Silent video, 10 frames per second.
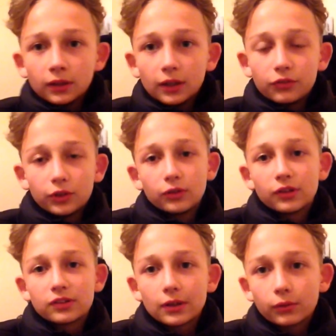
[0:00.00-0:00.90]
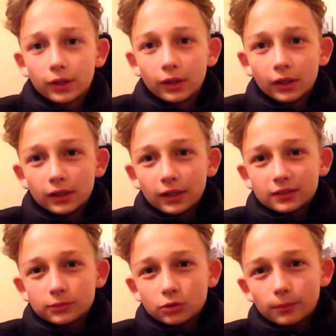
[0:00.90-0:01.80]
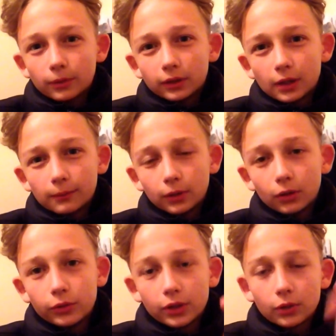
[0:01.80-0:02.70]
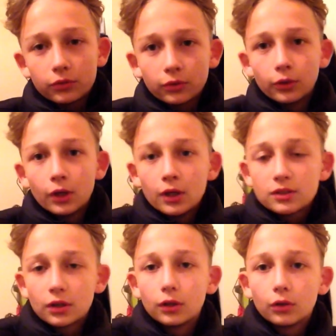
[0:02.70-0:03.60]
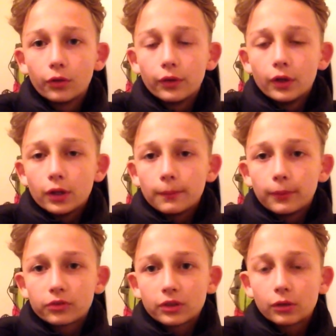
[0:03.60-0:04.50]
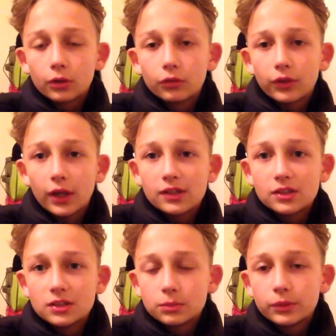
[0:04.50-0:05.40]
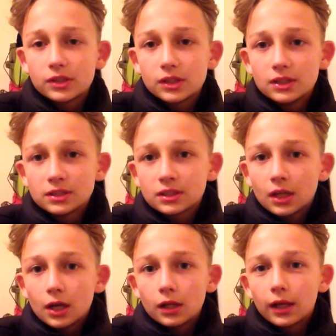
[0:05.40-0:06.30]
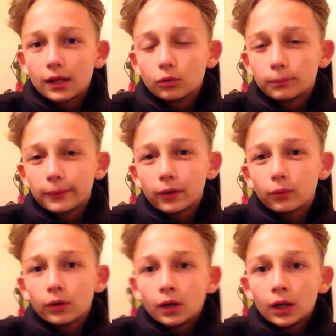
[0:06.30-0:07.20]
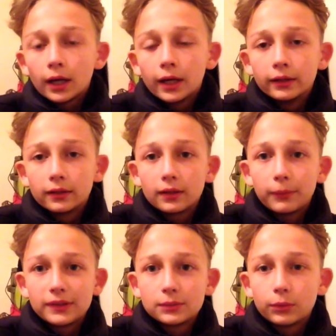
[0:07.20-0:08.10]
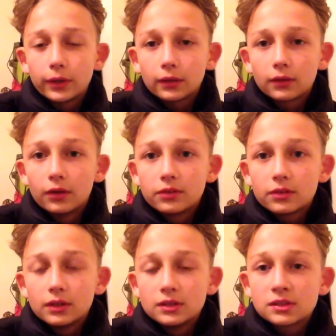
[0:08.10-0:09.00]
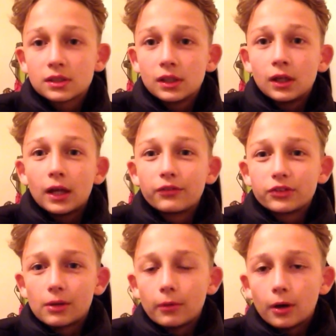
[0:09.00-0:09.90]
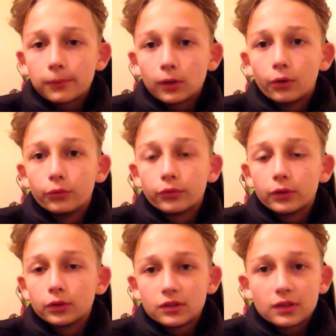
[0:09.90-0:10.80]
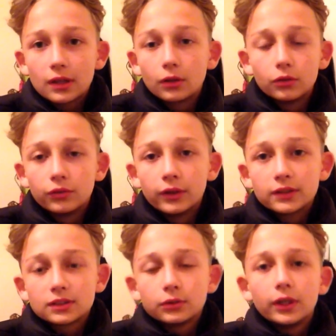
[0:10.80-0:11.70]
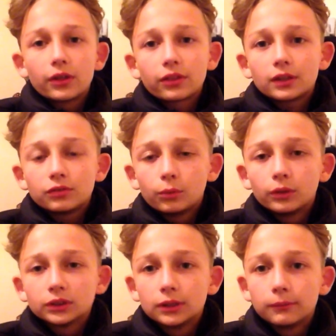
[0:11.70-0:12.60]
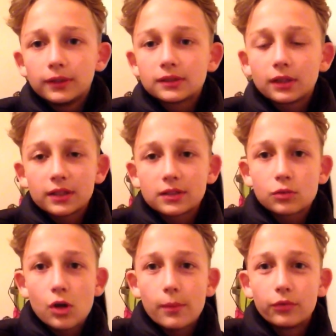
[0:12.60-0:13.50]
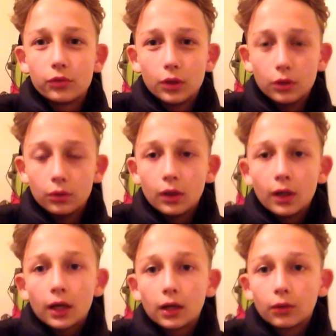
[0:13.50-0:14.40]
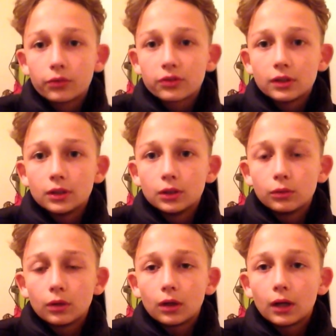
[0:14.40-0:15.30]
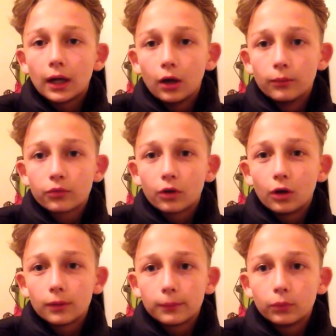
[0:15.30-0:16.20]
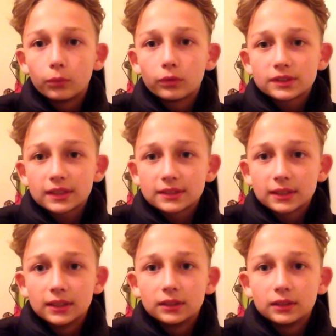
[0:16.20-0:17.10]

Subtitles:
If you're new to the channel, then hit that subscribe button down below, and you can also turn on the post channel notifications, which is that little bell. And basically what that does is every time I upload, you just get notified. So yeah, thank you for watching. Please like and subscribe if you're new, and I will see you at home to Hartlepool Saturday.